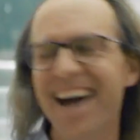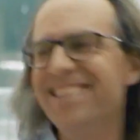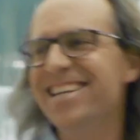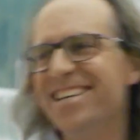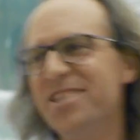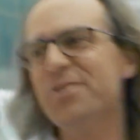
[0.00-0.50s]

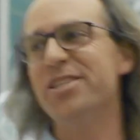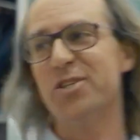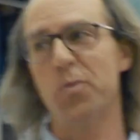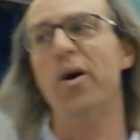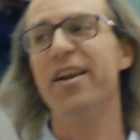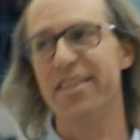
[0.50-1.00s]
ICESat 2 is just
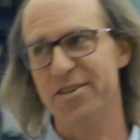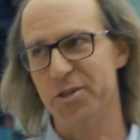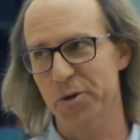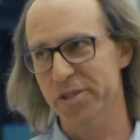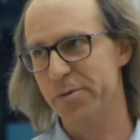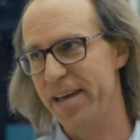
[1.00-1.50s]
one of the
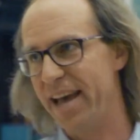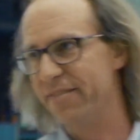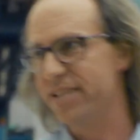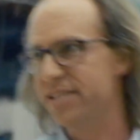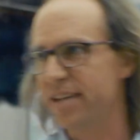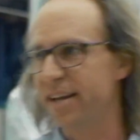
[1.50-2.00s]
tools we have
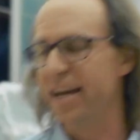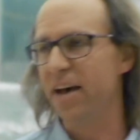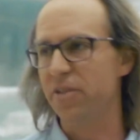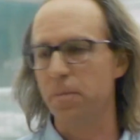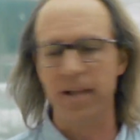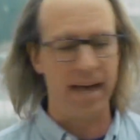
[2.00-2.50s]
to study how
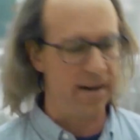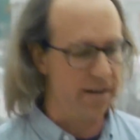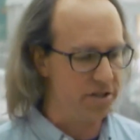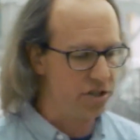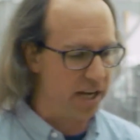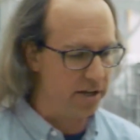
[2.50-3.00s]
the planet
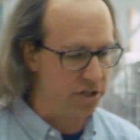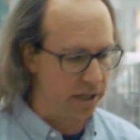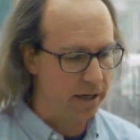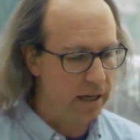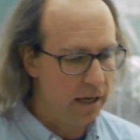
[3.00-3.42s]
is changing.